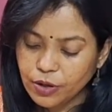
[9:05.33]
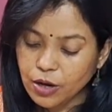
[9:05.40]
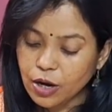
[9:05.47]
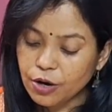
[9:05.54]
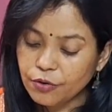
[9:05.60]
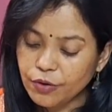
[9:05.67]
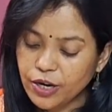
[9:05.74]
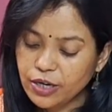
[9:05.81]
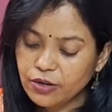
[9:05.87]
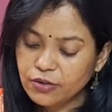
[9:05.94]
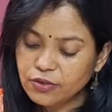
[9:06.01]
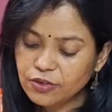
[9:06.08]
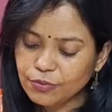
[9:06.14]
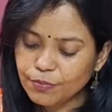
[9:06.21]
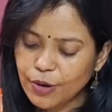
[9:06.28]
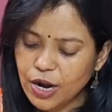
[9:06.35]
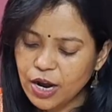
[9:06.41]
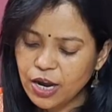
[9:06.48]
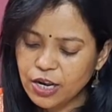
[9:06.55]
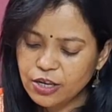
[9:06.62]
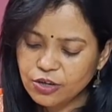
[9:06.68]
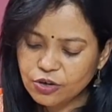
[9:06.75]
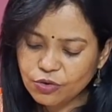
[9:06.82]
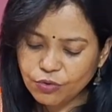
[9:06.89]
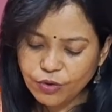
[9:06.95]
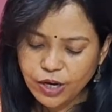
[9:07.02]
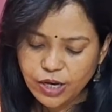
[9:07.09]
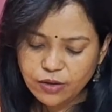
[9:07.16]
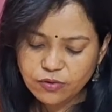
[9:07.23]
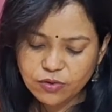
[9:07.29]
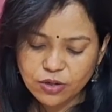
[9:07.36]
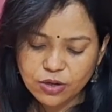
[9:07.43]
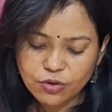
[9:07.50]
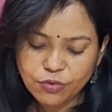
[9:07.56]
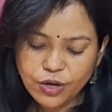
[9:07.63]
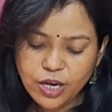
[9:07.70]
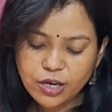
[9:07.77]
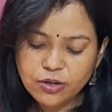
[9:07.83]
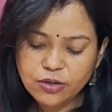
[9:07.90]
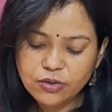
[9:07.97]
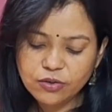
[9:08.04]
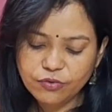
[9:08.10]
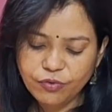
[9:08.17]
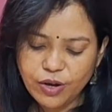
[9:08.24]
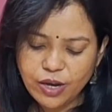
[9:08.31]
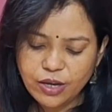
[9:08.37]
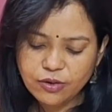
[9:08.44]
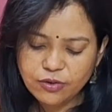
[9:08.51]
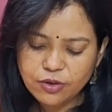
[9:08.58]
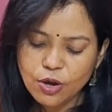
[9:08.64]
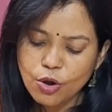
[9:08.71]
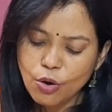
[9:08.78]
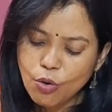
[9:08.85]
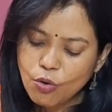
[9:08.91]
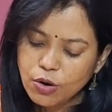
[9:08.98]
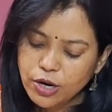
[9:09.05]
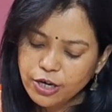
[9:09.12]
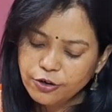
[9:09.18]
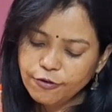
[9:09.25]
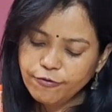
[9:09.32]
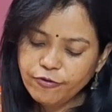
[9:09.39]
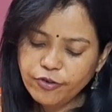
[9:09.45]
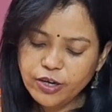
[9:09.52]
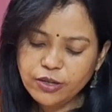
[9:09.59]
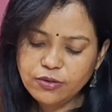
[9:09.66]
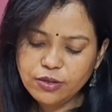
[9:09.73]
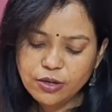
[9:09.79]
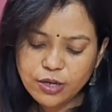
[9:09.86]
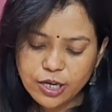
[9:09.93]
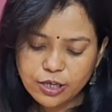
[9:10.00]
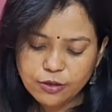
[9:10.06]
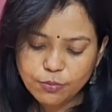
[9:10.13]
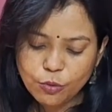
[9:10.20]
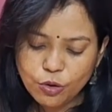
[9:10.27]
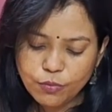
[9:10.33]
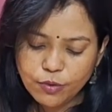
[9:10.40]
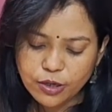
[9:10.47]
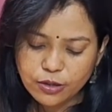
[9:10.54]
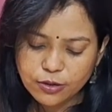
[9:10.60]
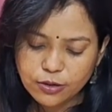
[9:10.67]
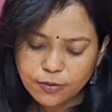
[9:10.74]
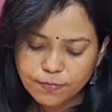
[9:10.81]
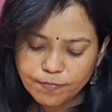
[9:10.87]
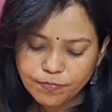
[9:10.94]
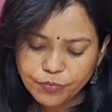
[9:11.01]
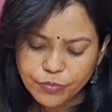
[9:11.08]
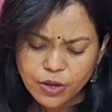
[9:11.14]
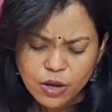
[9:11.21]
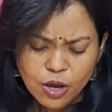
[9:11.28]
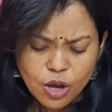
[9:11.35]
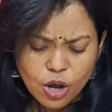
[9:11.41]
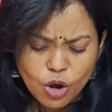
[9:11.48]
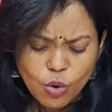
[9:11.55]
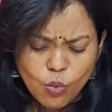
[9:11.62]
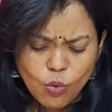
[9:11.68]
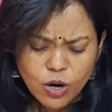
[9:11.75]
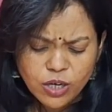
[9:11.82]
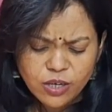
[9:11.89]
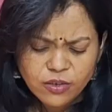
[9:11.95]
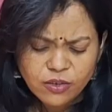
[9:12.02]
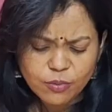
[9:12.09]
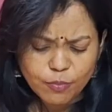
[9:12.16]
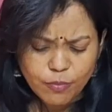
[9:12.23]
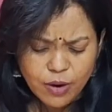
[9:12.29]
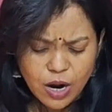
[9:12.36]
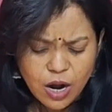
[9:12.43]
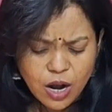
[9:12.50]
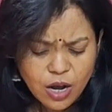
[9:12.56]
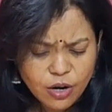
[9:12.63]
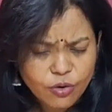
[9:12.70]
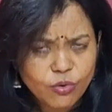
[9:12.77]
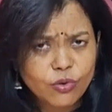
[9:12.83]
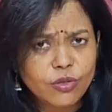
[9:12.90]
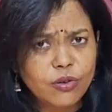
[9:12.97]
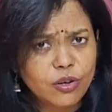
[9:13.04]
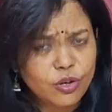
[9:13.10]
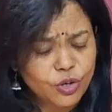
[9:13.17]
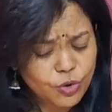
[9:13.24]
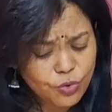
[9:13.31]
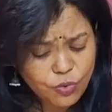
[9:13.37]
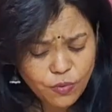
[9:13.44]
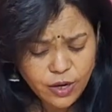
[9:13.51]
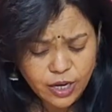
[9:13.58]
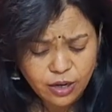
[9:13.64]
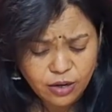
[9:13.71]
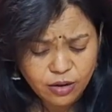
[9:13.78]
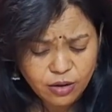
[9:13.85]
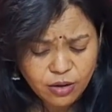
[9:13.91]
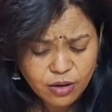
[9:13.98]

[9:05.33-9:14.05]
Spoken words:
A radiant smile creased the creator's face, only to freeze the next moment. What is Maharudra doing?